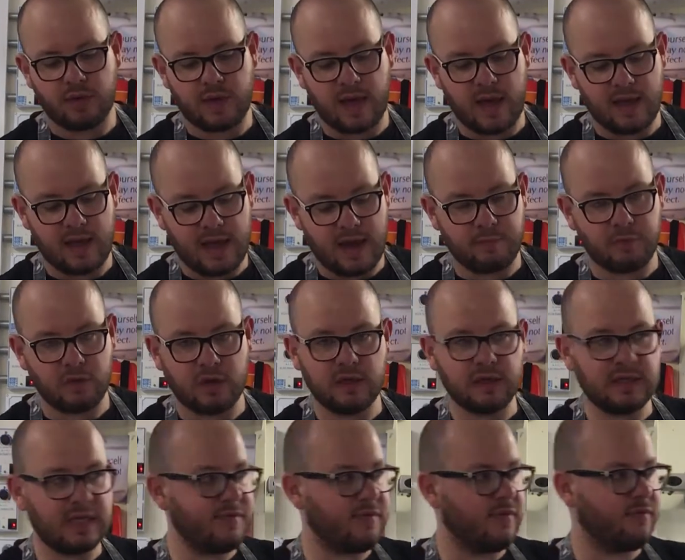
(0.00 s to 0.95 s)
okay? And I'm going to
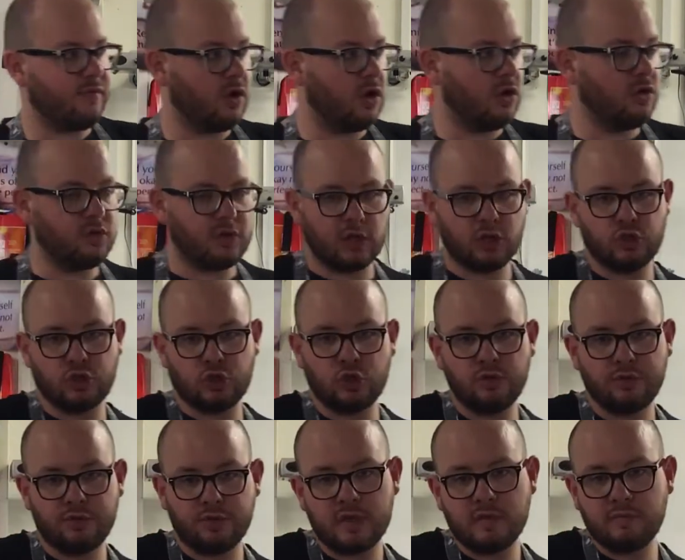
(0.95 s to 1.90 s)
leave it for another
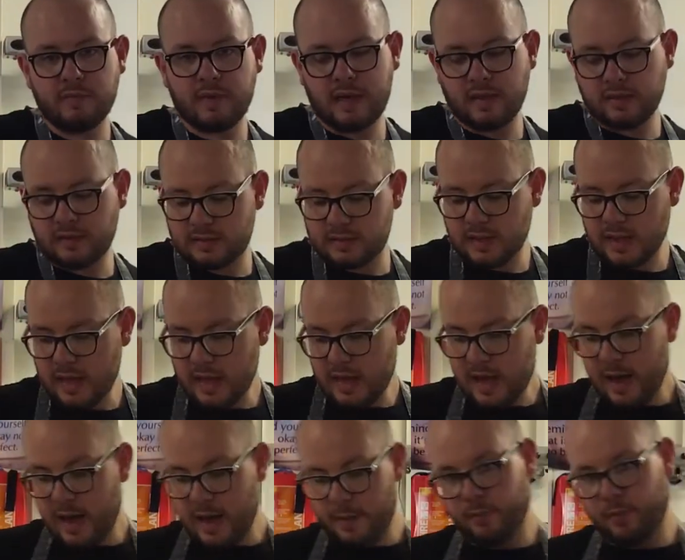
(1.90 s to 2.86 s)
2-3 minutes
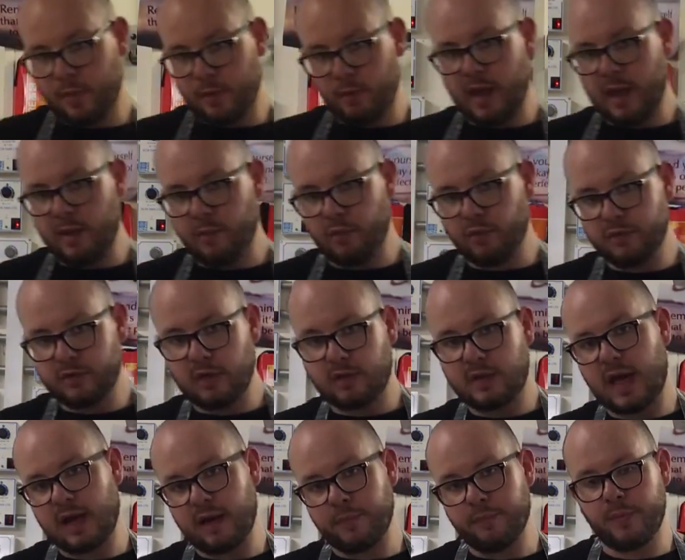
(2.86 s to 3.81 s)
so
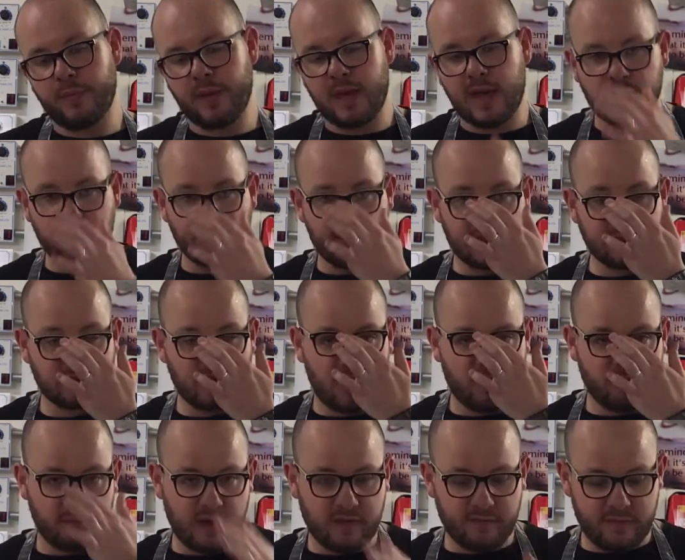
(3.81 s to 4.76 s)
that I can prepare the rest
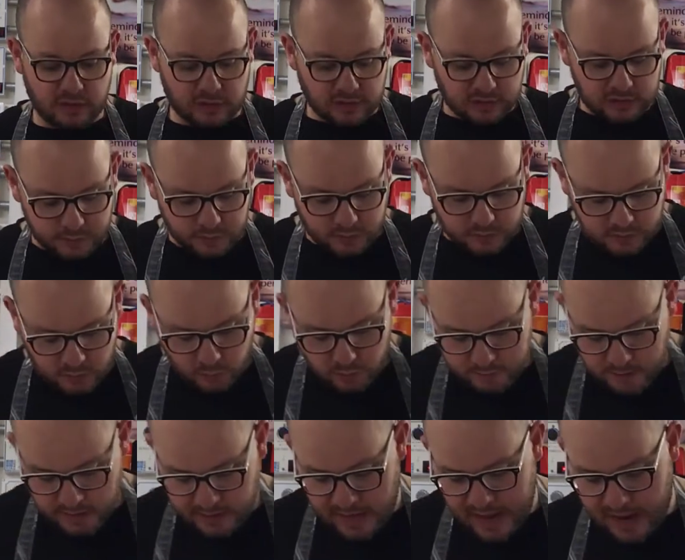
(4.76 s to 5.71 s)
of my vegetables. So
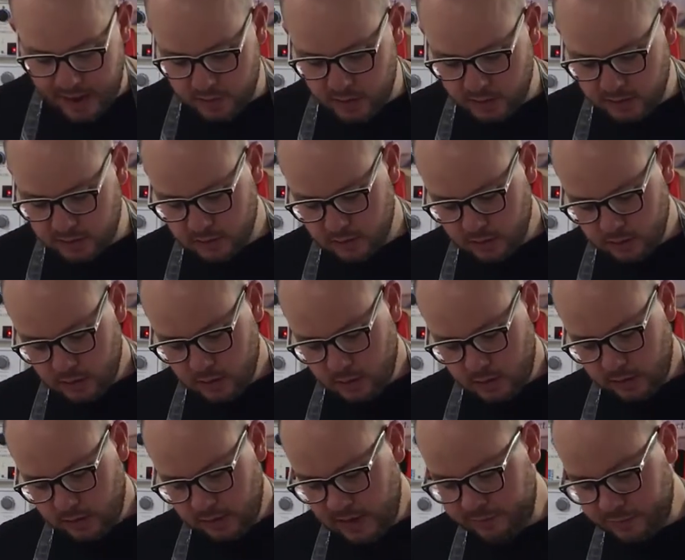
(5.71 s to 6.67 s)
with my carrot,
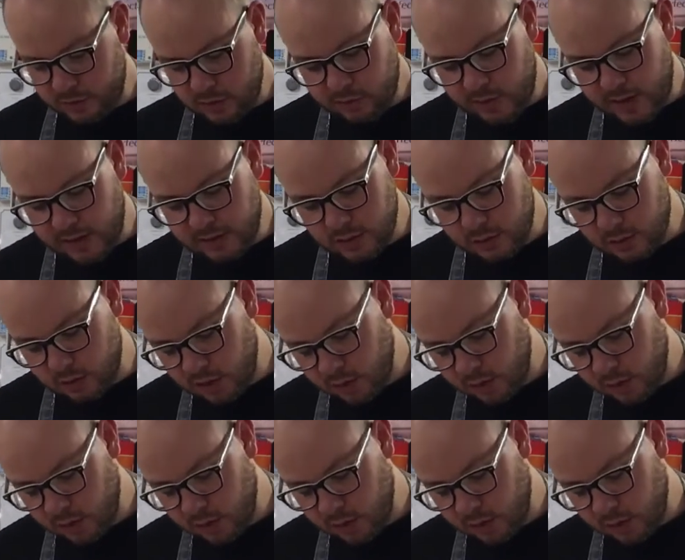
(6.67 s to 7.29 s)
lift your grater